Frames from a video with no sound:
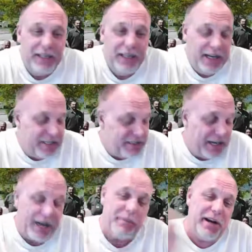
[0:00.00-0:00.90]
It's
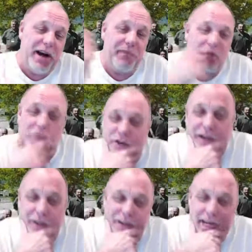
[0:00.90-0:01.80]
like I'm in
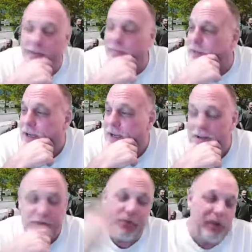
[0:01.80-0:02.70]
Albuquerque, okay?
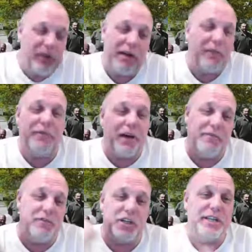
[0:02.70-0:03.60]
We don't have a
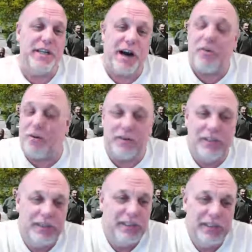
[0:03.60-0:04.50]
5G tower
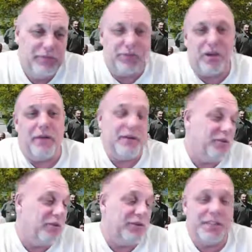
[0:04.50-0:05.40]
probably in
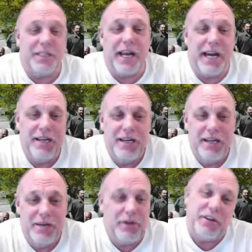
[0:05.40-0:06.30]
the whole state,
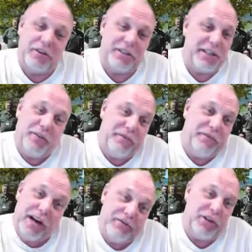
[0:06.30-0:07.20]
but they're selling
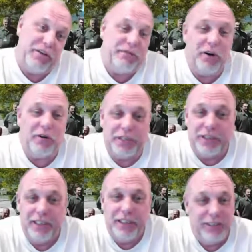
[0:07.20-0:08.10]
5G
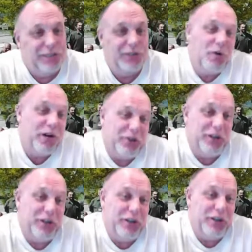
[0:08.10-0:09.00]
phones. What
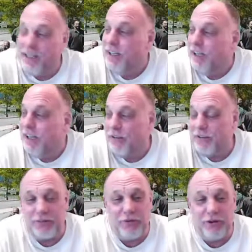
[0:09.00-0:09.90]
good is it?
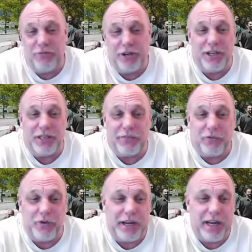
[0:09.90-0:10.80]
So what good is a
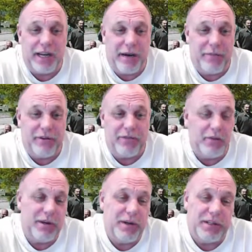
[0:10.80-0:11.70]
4K camera if
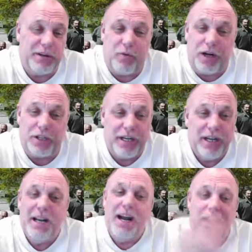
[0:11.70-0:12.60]
nobody's going to watch it?
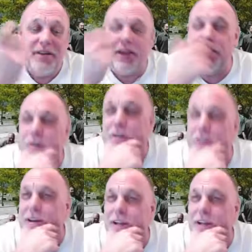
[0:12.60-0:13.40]
And then I heard a